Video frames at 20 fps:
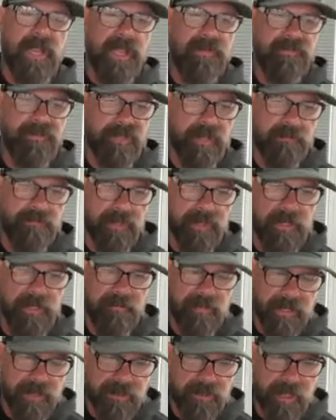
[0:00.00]
have something in
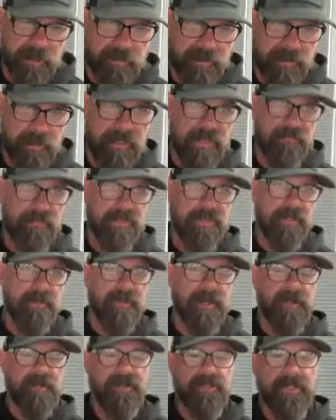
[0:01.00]
my stomach to give me some
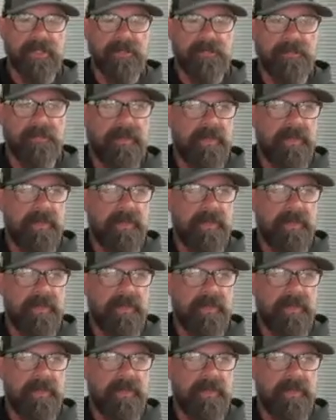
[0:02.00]
energy,